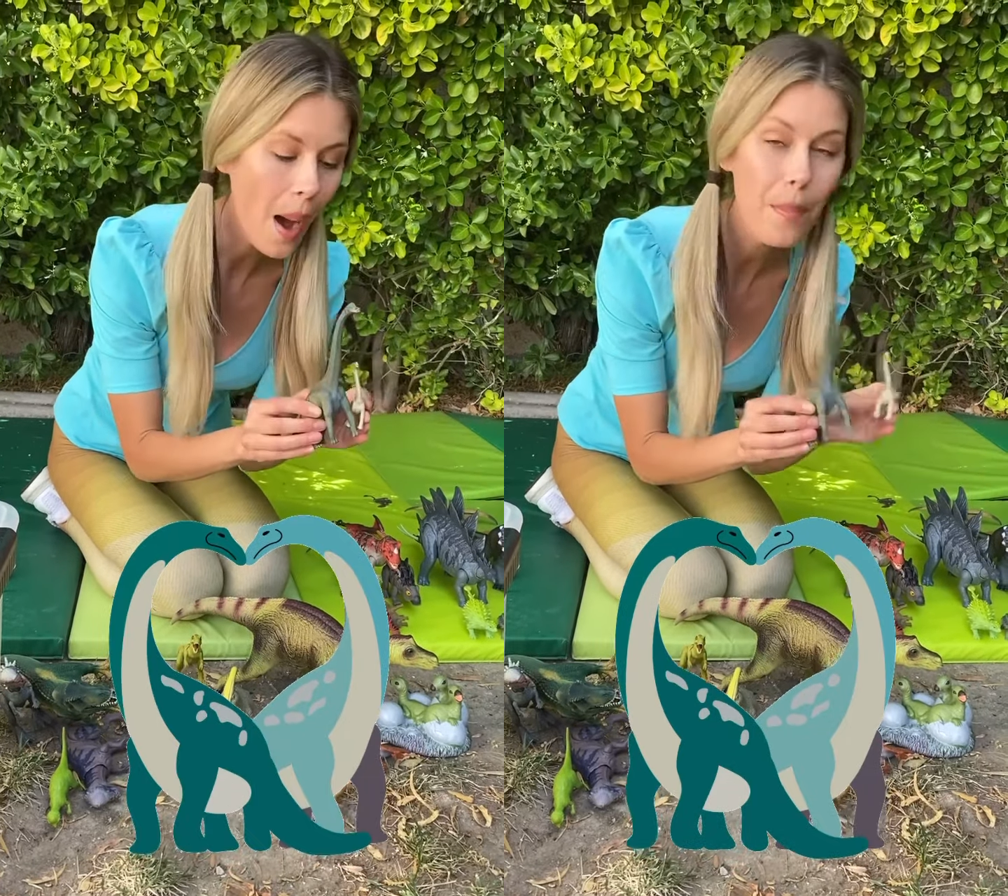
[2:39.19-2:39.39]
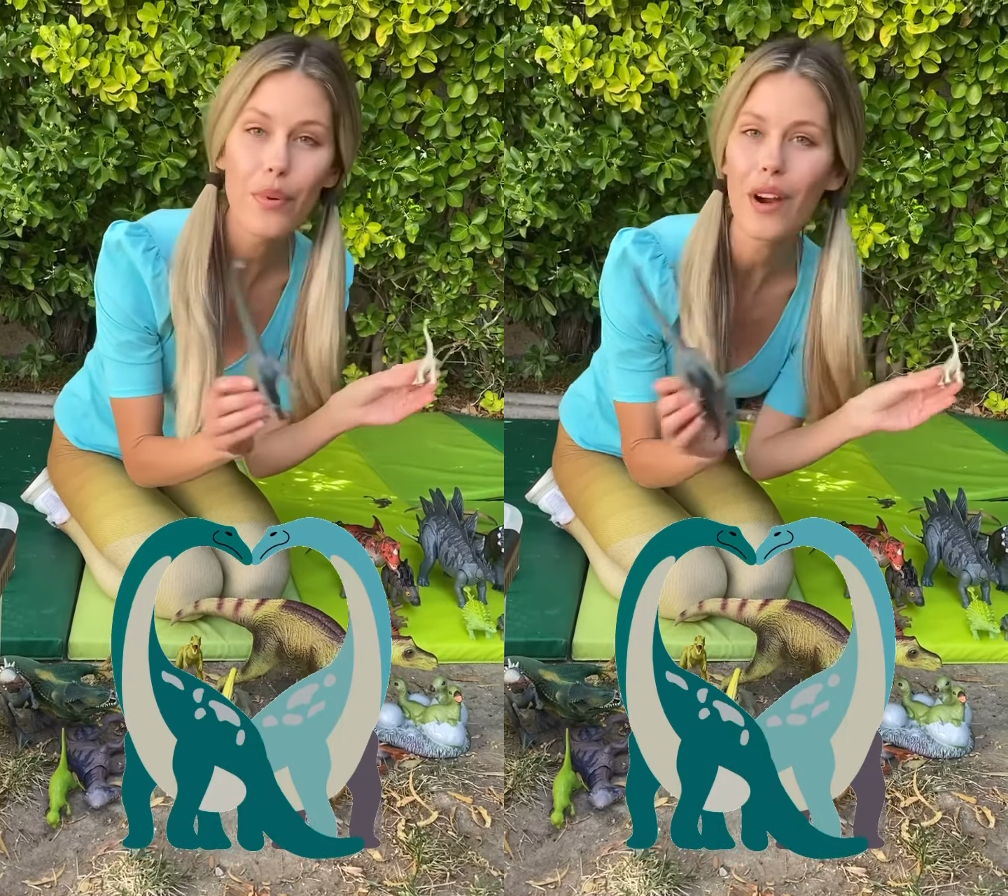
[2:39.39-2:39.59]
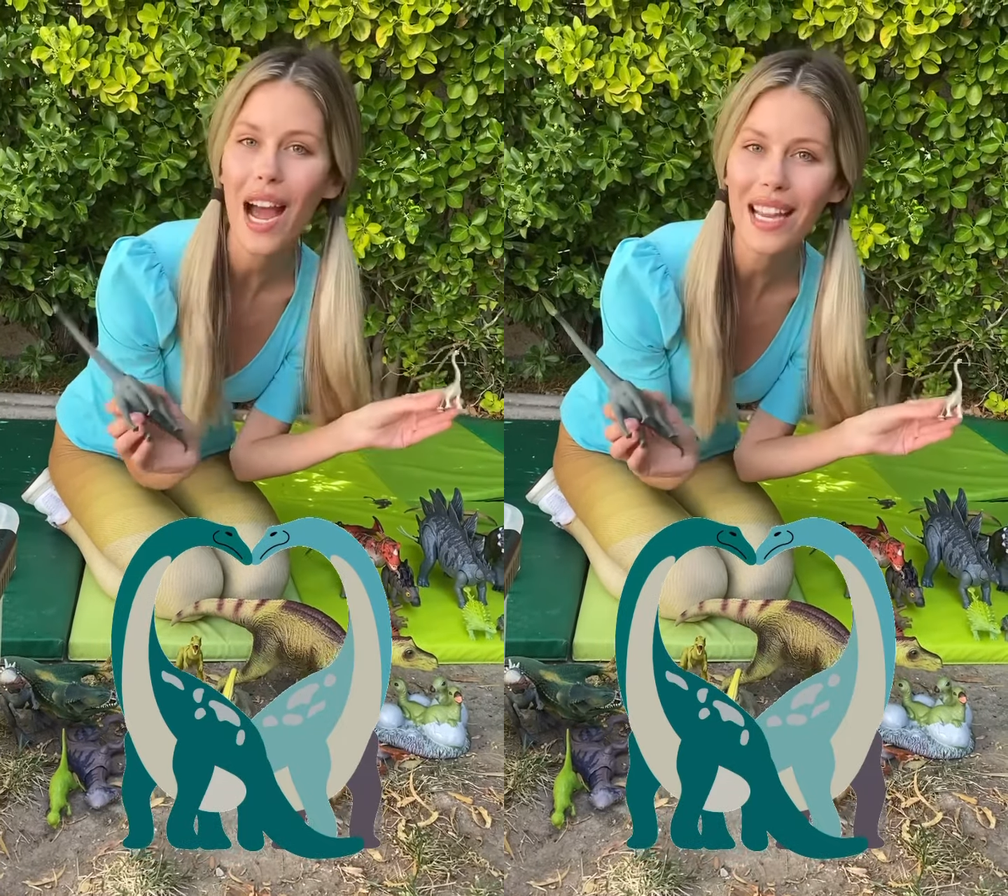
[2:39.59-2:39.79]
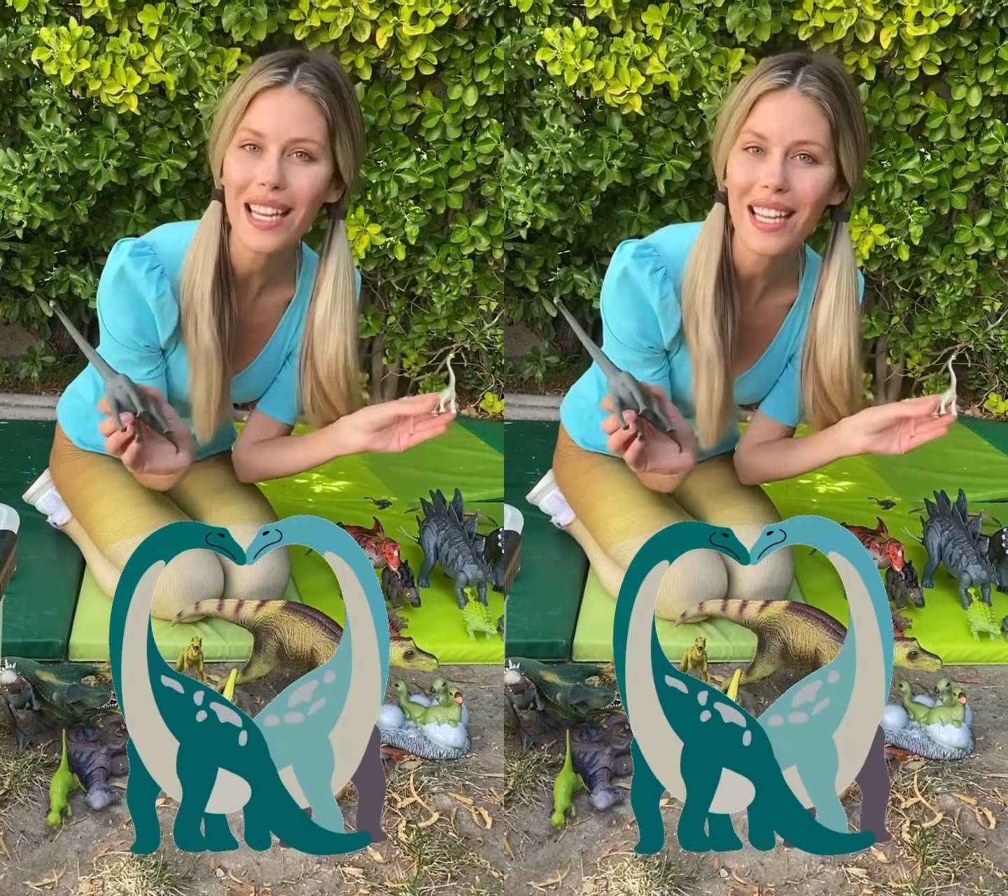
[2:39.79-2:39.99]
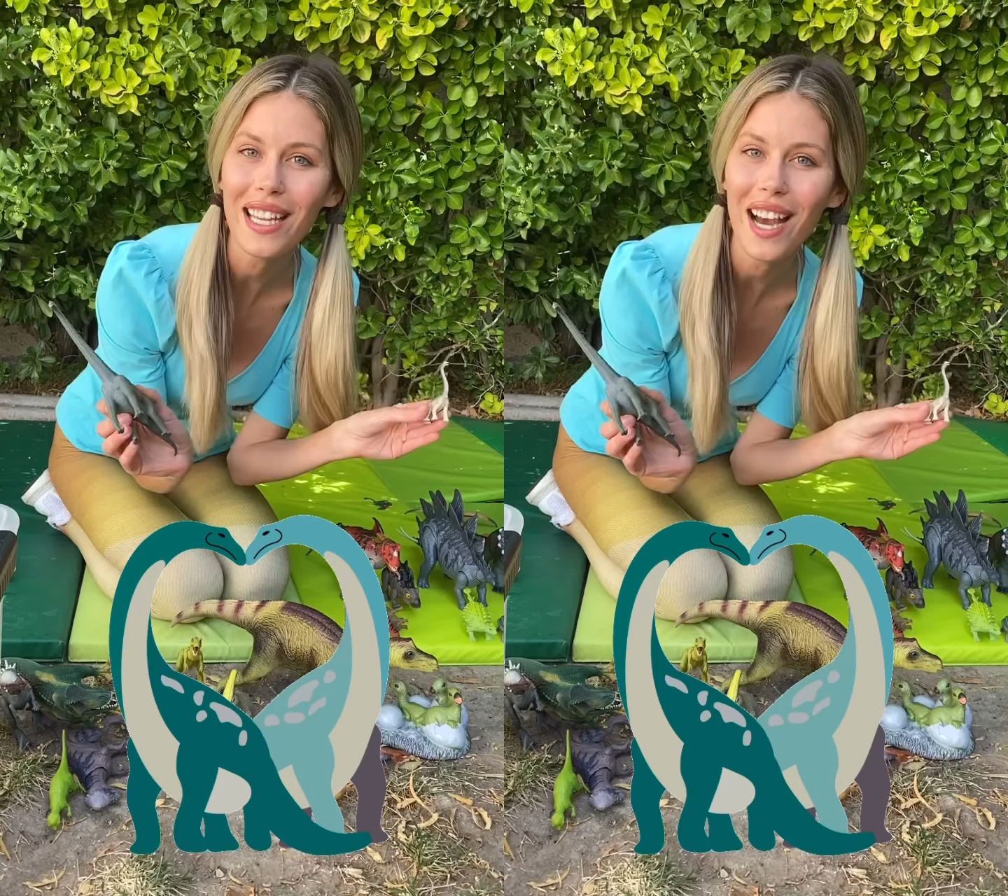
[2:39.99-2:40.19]

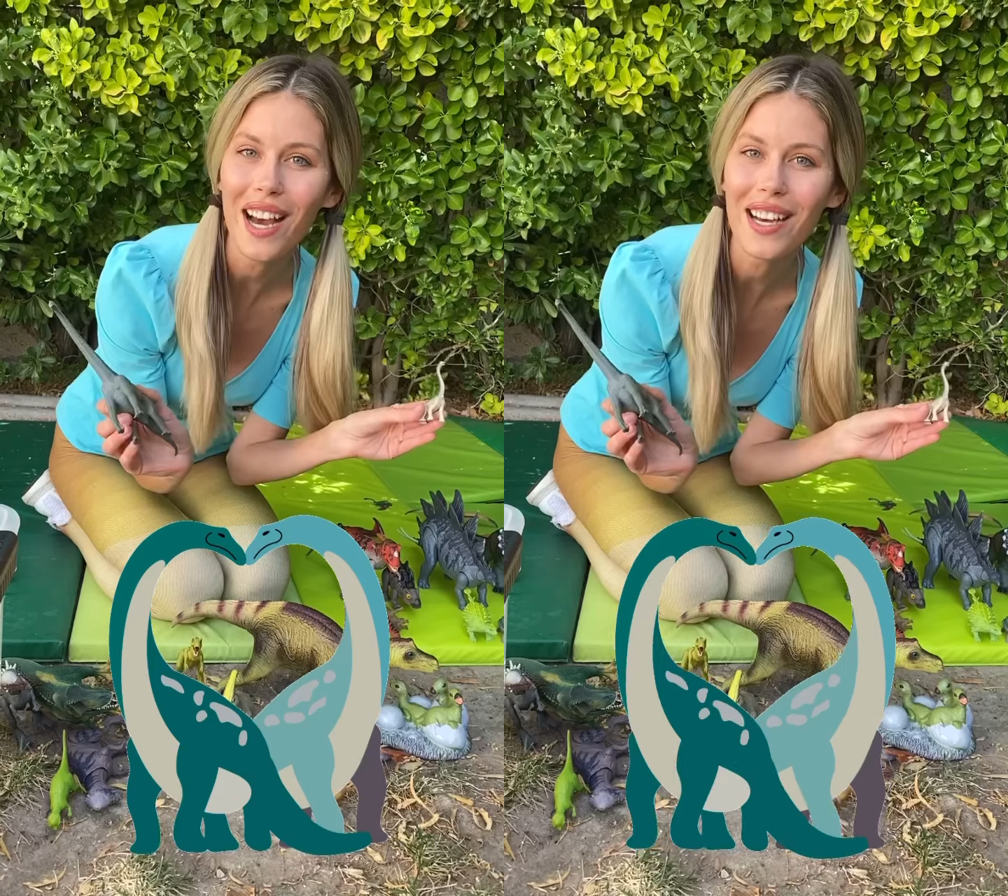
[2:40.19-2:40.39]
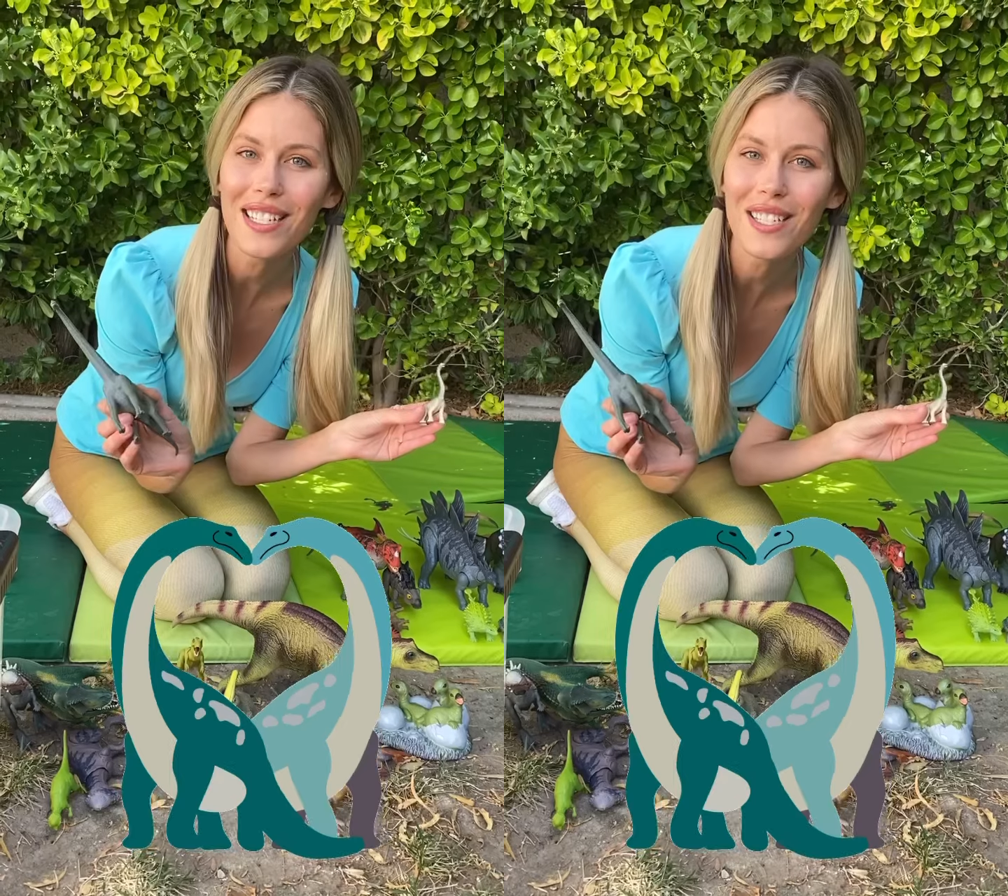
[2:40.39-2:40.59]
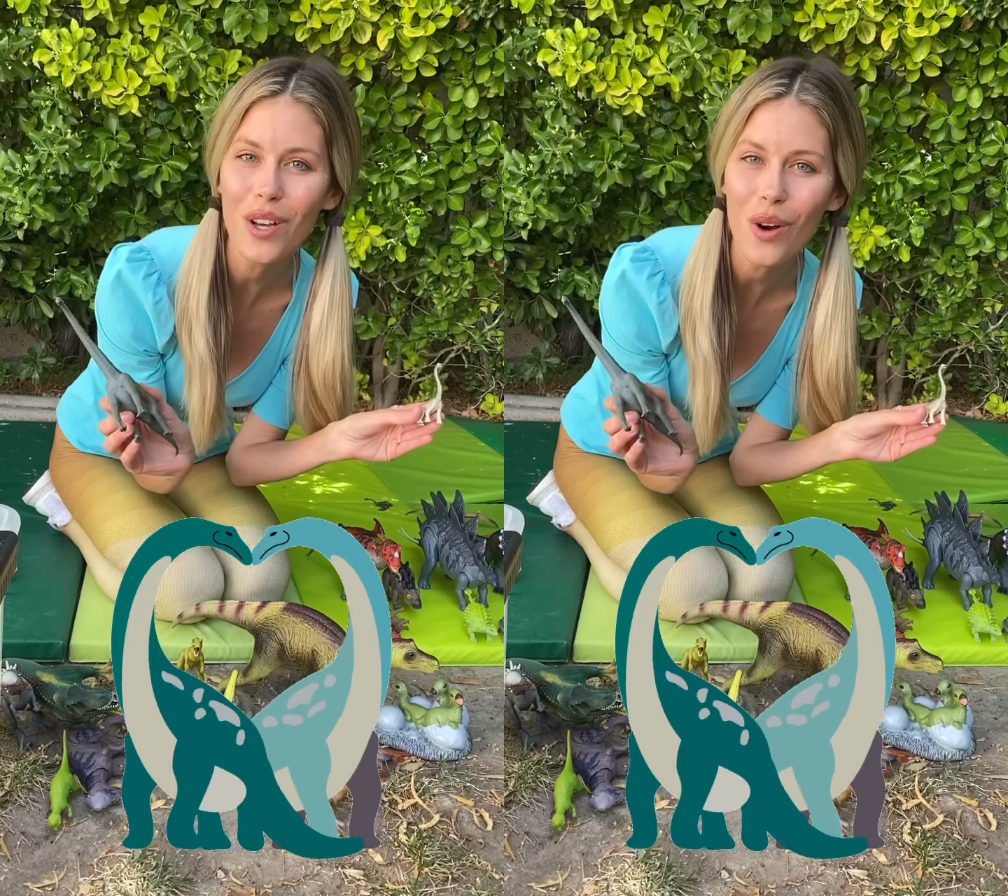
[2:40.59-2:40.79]
Brachiosaurus!